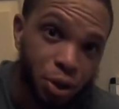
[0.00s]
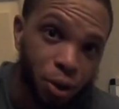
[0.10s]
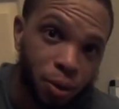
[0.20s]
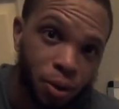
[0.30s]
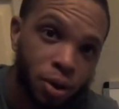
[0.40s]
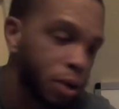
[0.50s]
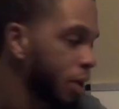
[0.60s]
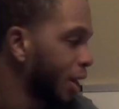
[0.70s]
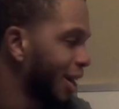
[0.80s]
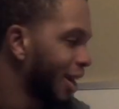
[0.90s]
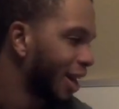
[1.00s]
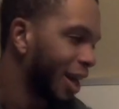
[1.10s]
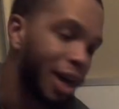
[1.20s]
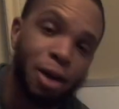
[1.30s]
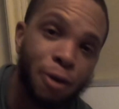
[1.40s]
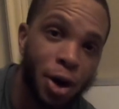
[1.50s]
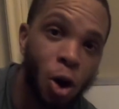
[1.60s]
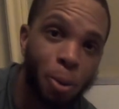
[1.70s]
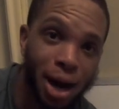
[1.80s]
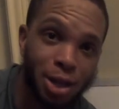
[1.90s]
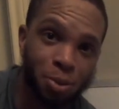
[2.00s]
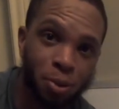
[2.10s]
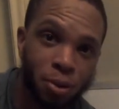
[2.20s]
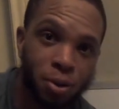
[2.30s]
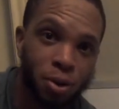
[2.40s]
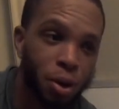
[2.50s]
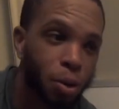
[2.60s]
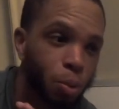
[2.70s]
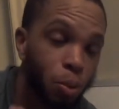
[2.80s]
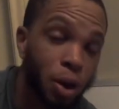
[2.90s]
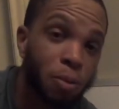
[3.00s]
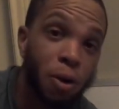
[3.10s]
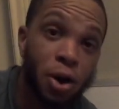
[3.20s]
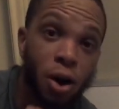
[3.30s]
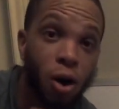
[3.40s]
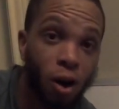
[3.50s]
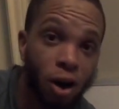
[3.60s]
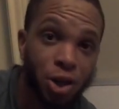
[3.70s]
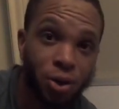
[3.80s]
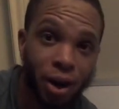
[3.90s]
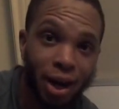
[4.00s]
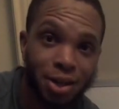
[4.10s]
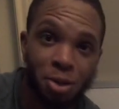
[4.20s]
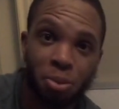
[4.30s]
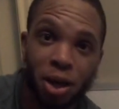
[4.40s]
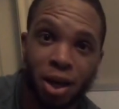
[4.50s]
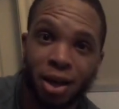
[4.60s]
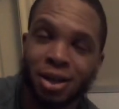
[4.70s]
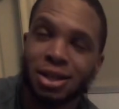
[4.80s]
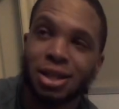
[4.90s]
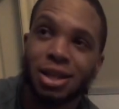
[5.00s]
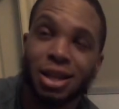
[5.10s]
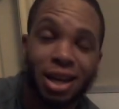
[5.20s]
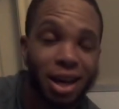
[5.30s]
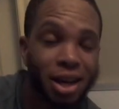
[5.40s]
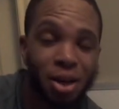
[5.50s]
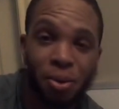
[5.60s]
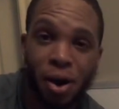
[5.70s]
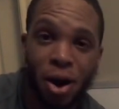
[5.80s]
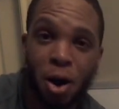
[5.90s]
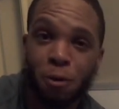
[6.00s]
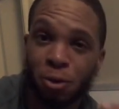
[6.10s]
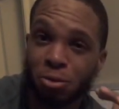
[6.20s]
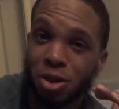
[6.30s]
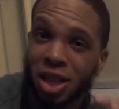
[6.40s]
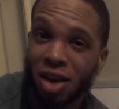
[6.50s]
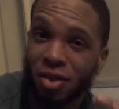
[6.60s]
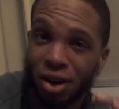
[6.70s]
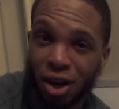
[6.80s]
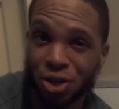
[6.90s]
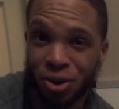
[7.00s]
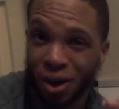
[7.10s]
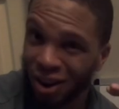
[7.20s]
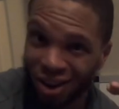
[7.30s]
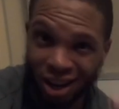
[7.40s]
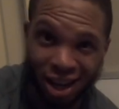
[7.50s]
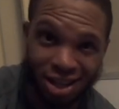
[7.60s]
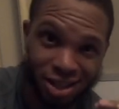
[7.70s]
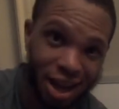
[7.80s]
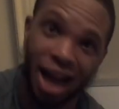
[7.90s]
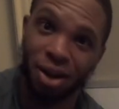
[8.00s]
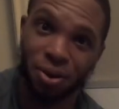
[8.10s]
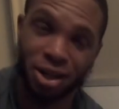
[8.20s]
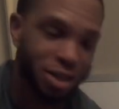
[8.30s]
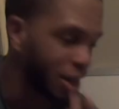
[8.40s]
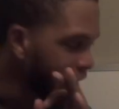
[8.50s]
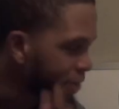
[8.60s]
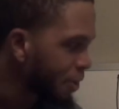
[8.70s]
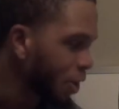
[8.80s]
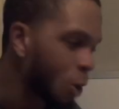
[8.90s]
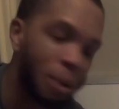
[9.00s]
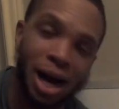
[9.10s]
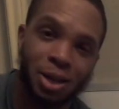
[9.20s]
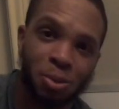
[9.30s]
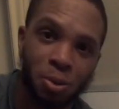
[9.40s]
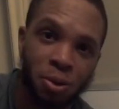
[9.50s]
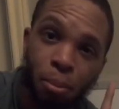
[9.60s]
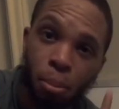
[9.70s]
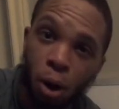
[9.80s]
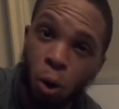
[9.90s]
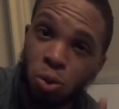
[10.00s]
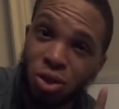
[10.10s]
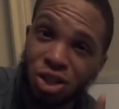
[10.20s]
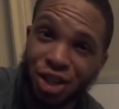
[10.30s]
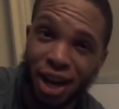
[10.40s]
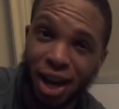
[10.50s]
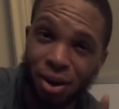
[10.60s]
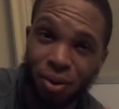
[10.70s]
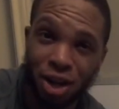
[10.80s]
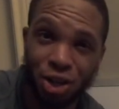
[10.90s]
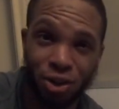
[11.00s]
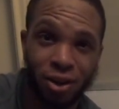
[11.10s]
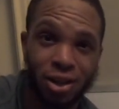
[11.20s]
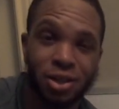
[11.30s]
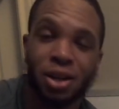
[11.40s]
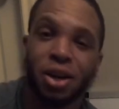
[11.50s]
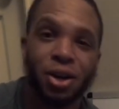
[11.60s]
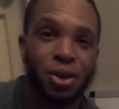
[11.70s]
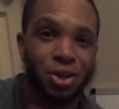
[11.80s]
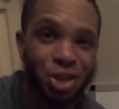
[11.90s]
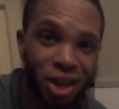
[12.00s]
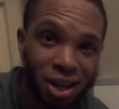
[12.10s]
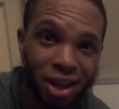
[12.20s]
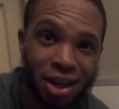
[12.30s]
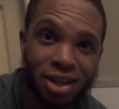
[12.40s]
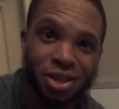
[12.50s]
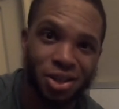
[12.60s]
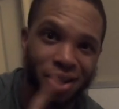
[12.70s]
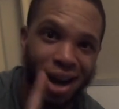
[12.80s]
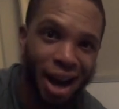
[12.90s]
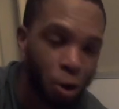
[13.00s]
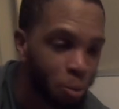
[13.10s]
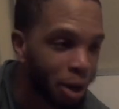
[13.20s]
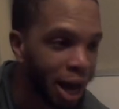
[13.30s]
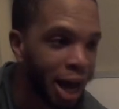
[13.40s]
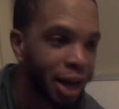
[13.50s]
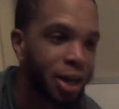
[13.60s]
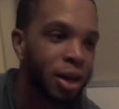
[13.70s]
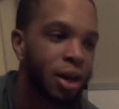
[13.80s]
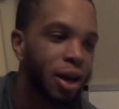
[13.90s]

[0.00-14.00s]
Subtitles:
2, if at all possible, we want our entree to be anywhere from 700 or less calories, if at all possible. Most chain restaurants, your Chili's, your Outback,